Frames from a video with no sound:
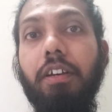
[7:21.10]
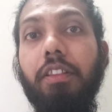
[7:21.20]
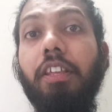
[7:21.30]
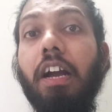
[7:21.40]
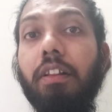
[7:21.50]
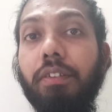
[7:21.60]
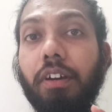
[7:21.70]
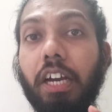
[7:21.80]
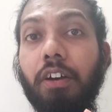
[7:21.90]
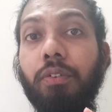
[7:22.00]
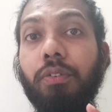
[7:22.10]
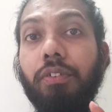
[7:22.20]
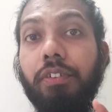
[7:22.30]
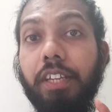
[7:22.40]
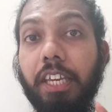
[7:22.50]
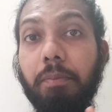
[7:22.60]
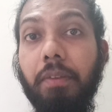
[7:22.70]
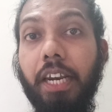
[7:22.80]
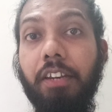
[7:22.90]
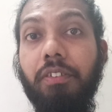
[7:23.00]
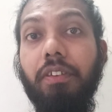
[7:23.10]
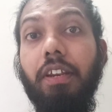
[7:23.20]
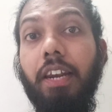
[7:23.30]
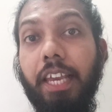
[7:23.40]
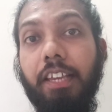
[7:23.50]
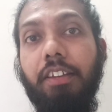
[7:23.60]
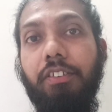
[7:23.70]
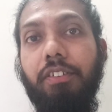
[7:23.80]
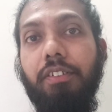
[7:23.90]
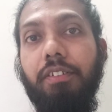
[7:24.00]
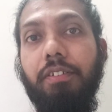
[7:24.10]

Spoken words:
They also have same rights like us.